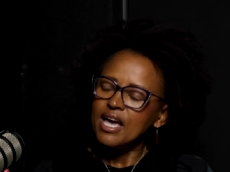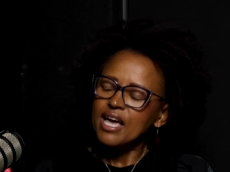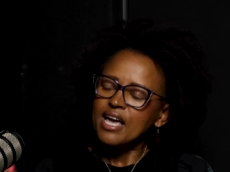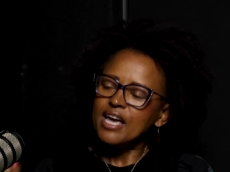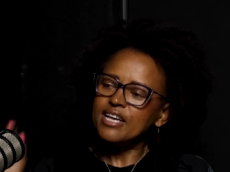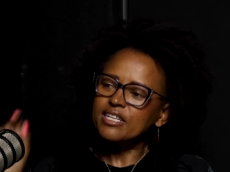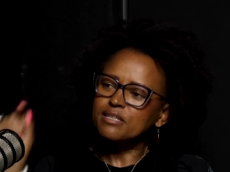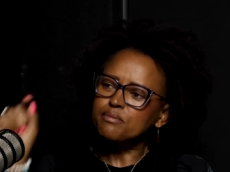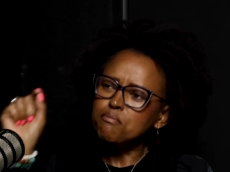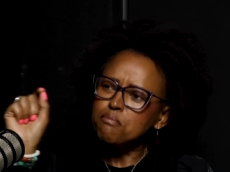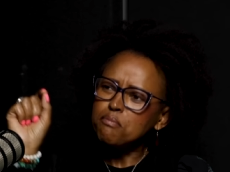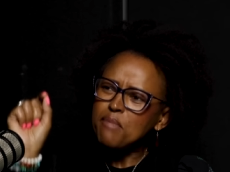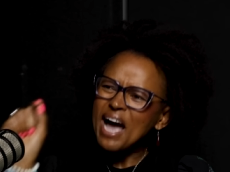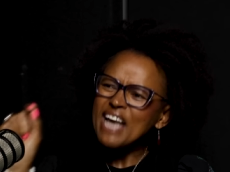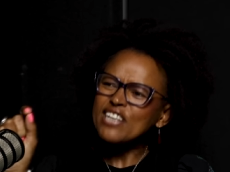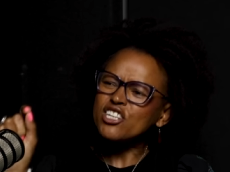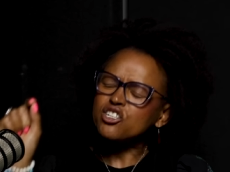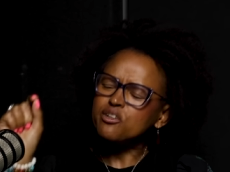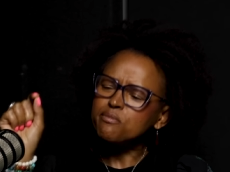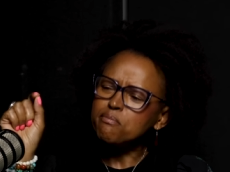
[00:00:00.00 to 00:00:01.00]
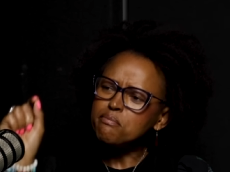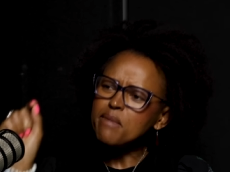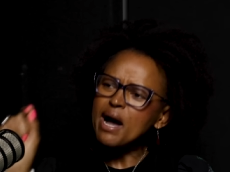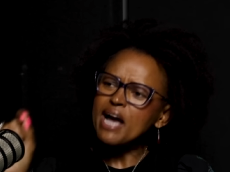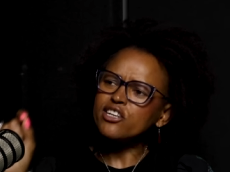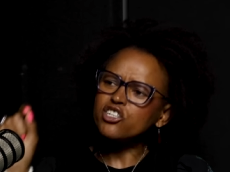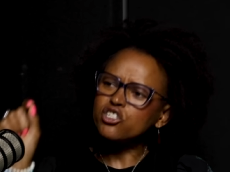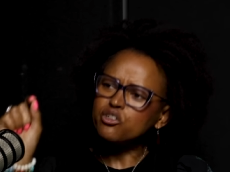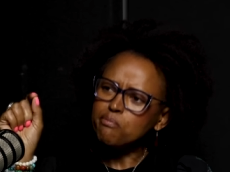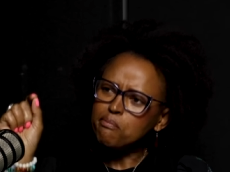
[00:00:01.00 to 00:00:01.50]
is much,
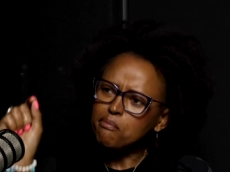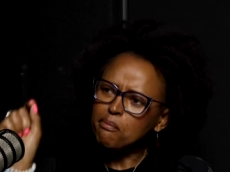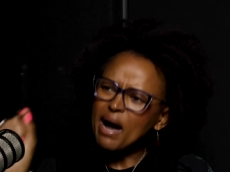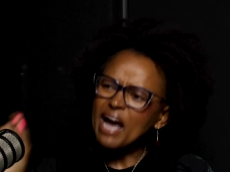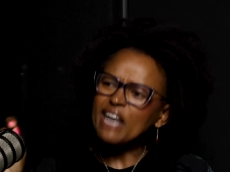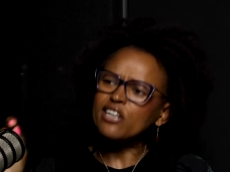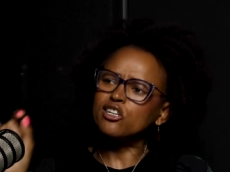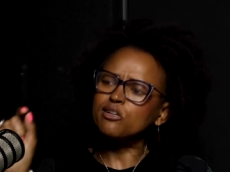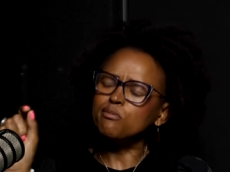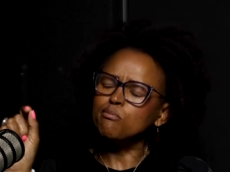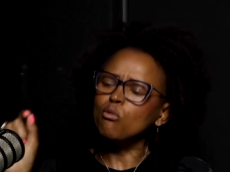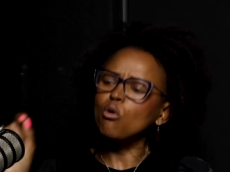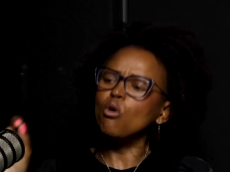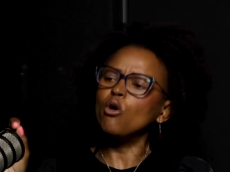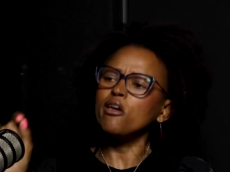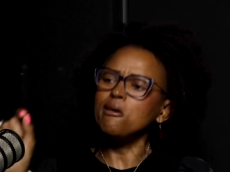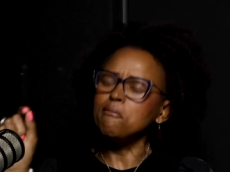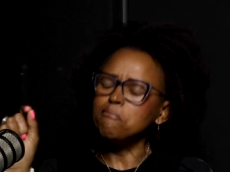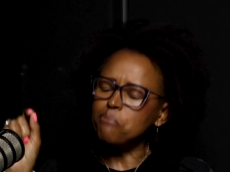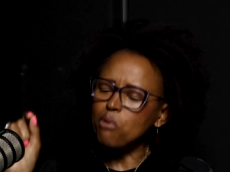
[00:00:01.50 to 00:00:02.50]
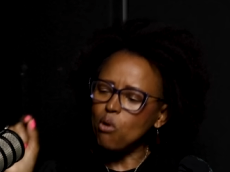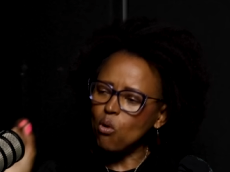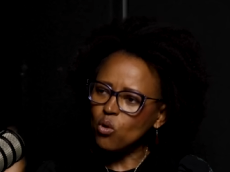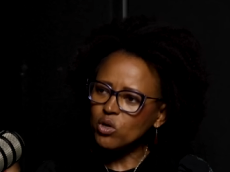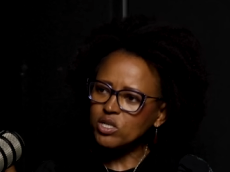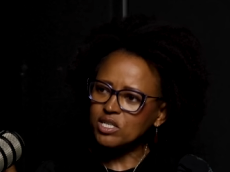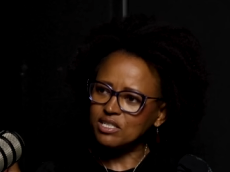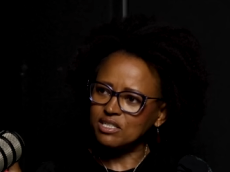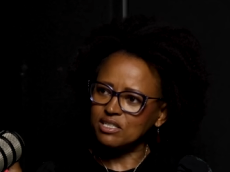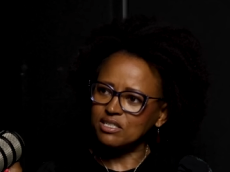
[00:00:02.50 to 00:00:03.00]
much, much more
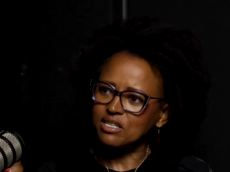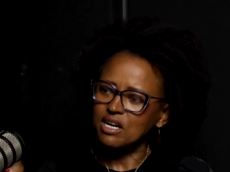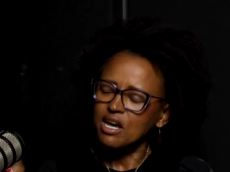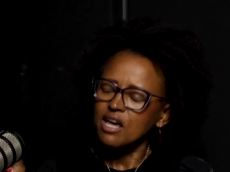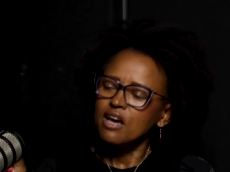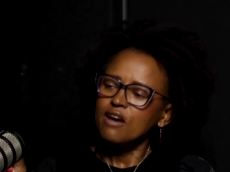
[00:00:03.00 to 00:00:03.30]
important